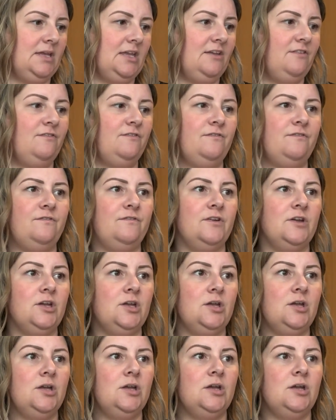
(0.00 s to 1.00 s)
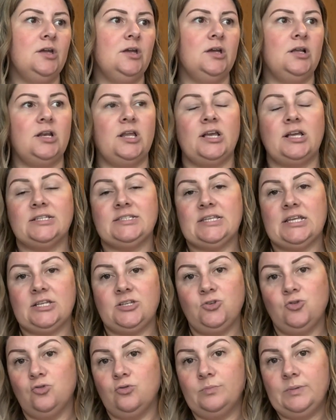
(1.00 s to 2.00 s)
If, like I said,
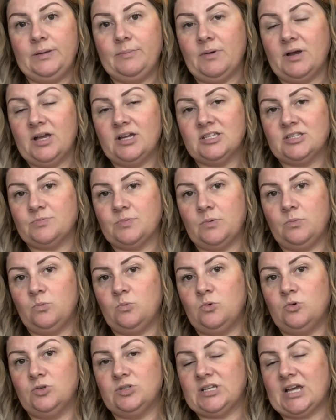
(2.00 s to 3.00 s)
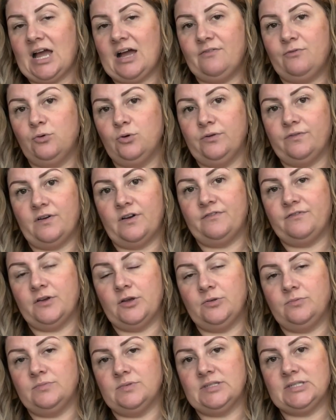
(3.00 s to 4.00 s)
normally my husband would have all of our
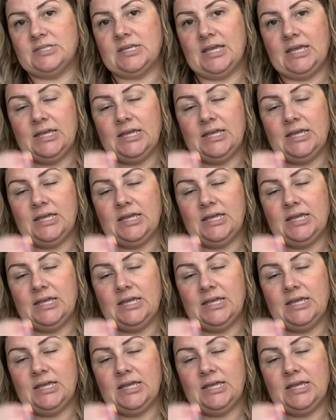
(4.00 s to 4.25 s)
phones